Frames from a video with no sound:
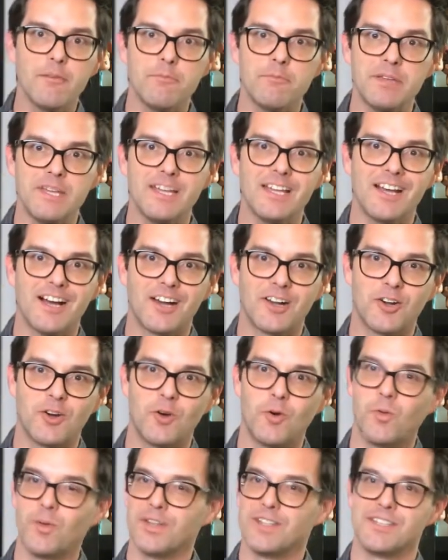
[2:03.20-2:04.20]
be a
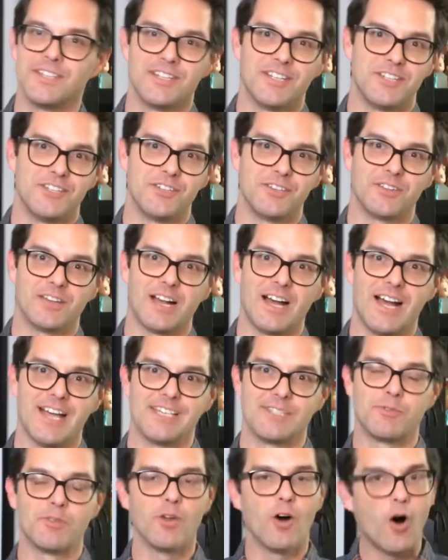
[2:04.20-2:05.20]
coincidence you
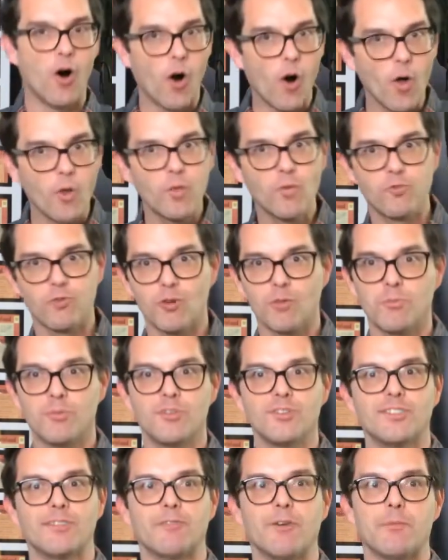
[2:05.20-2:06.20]
guys with all the
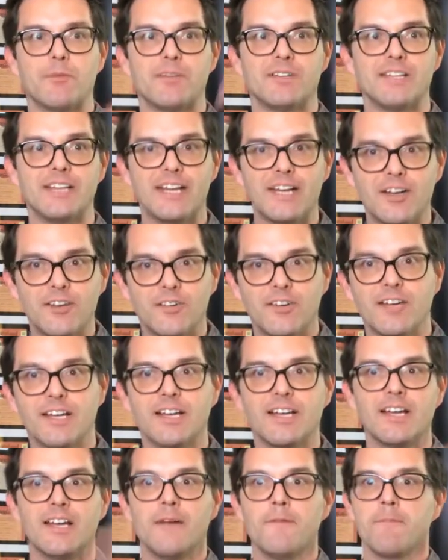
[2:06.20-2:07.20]
rumors that we've been
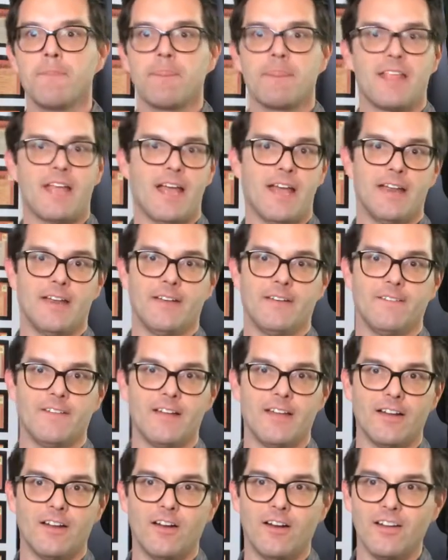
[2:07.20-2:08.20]
hearing and
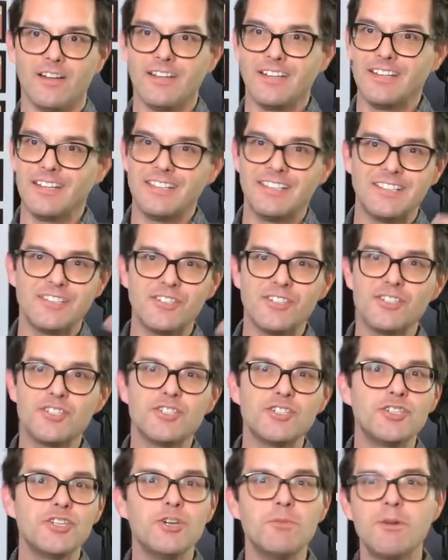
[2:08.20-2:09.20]
and there's
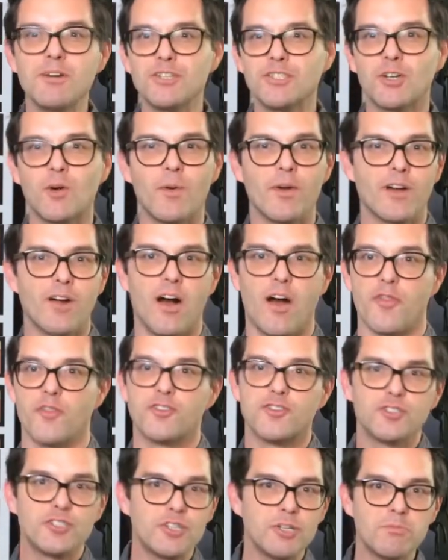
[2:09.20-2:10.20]
just too much going on.
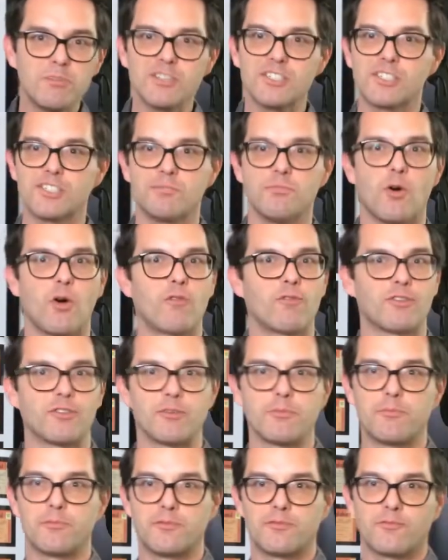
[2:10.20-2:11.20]
There's too much smoke for
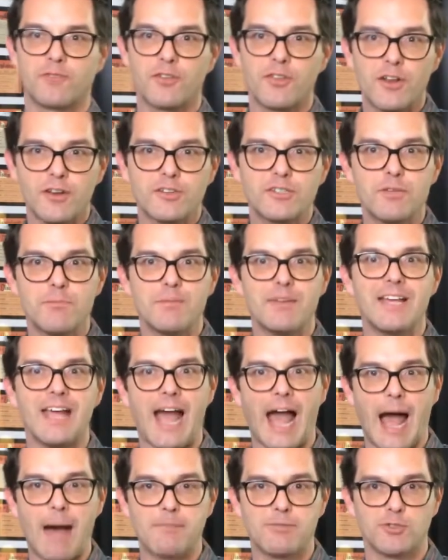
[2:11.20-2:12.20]
there for there to be
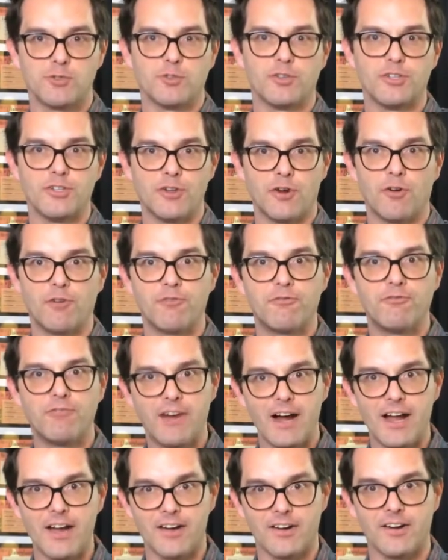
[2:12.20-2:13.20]
absolutely no
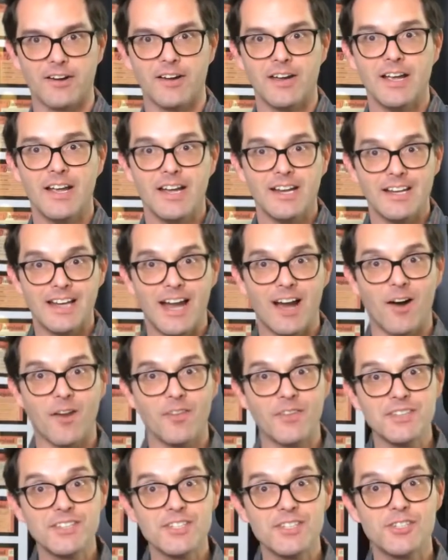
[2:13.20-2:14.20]
fire. Now,
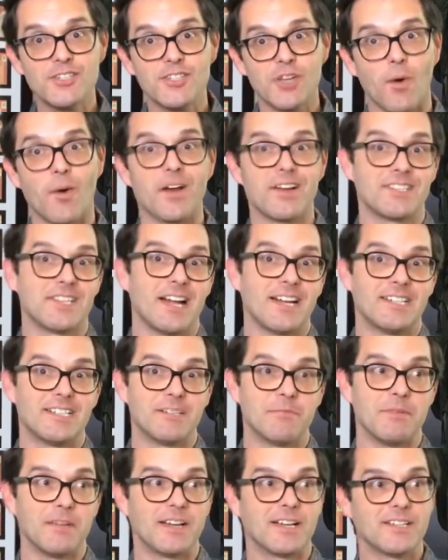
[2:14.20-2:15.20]
this is so exciting
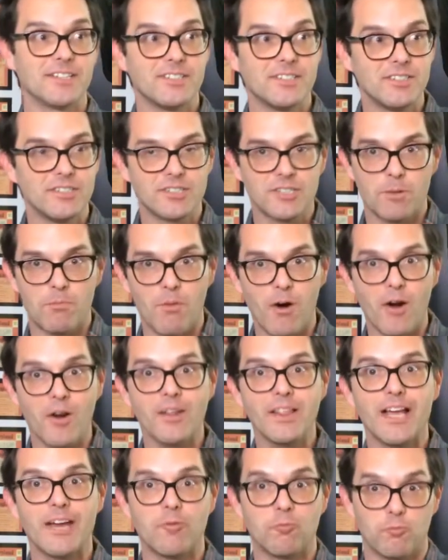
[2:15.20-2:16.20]
to me because
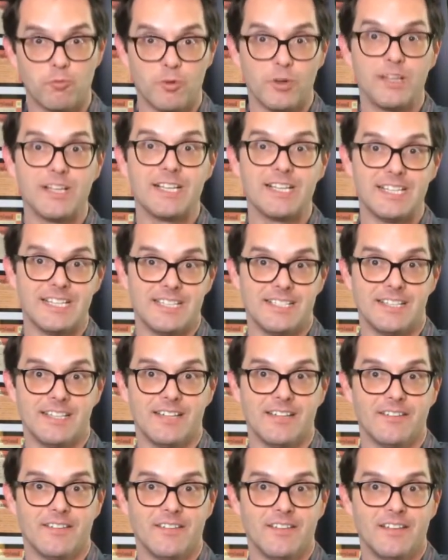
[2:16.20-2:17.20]
Tomorrowland really needs it